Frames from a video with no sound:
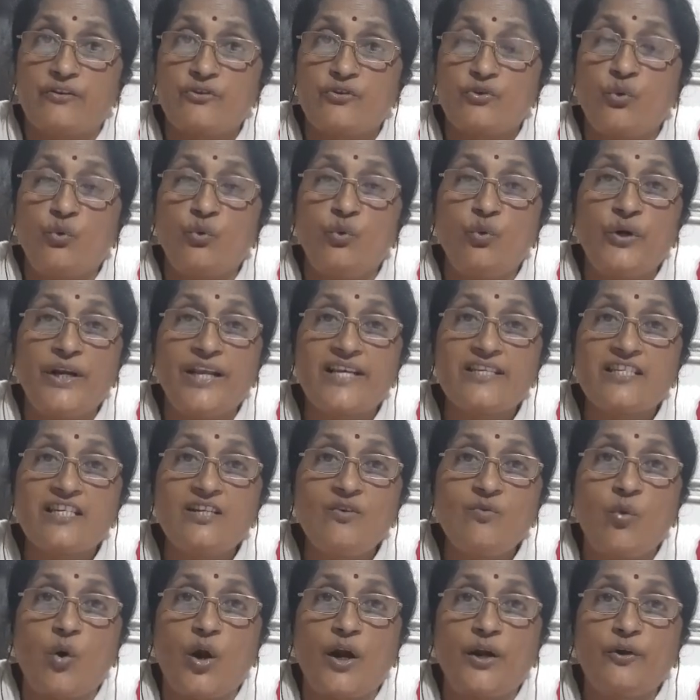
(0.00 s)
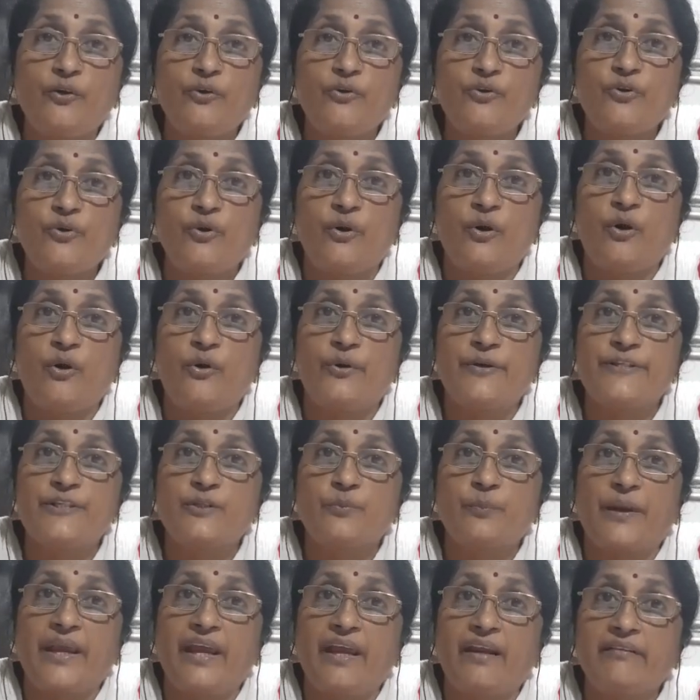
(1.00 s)
So who doesn't want to
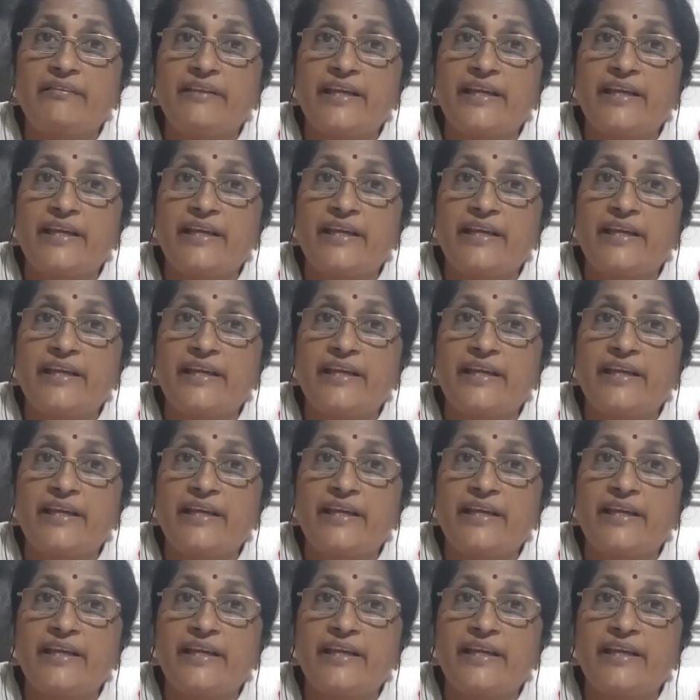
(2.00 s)
spare